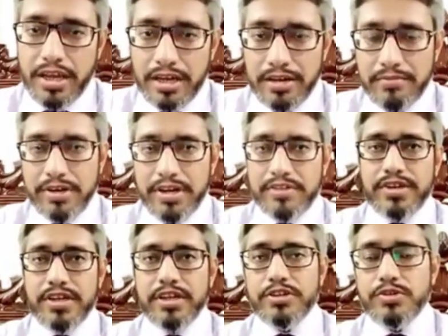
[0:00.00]
In
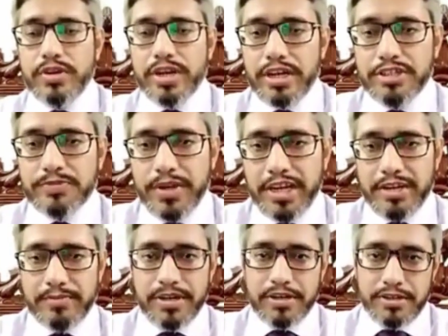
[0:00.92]
between, you can
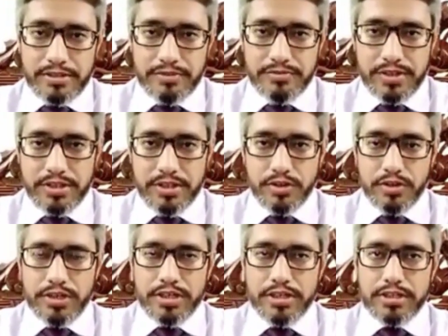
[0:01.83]
experiment with the
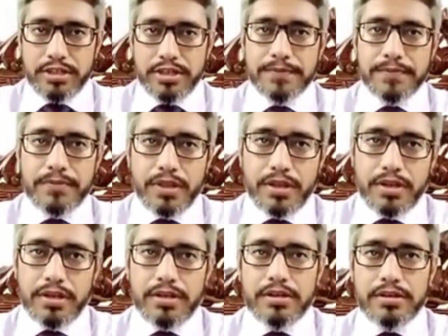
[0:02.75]
order
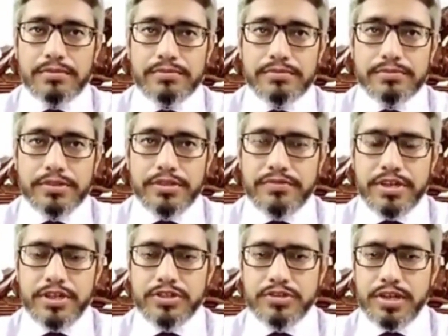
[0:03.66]
the
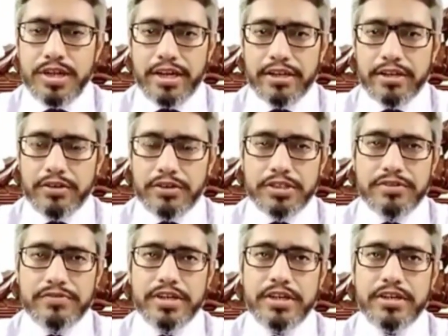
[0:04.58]
way you like, or
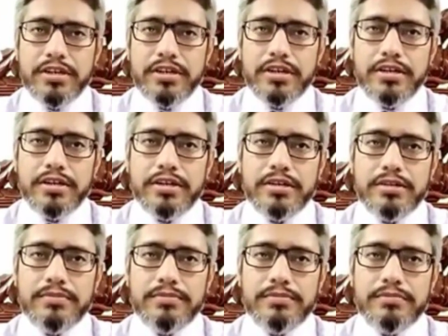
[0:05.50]
the way
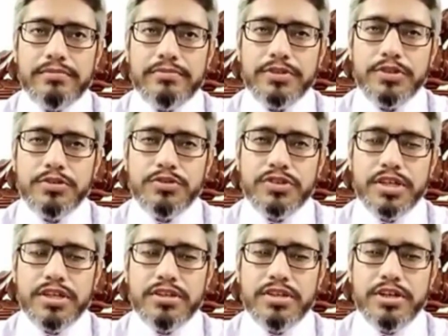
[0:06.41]
you
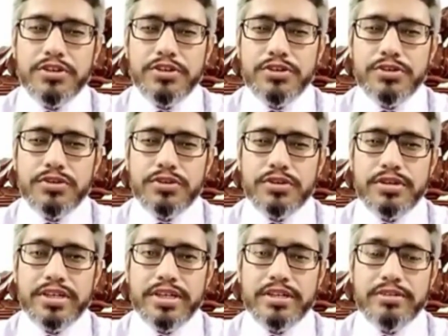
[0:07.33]
think that
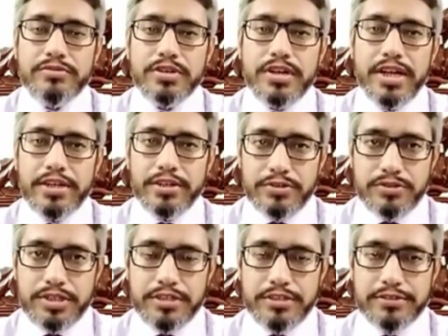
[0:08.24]
your reader would like
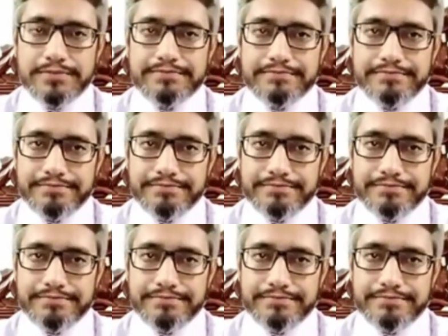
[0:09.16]
to read.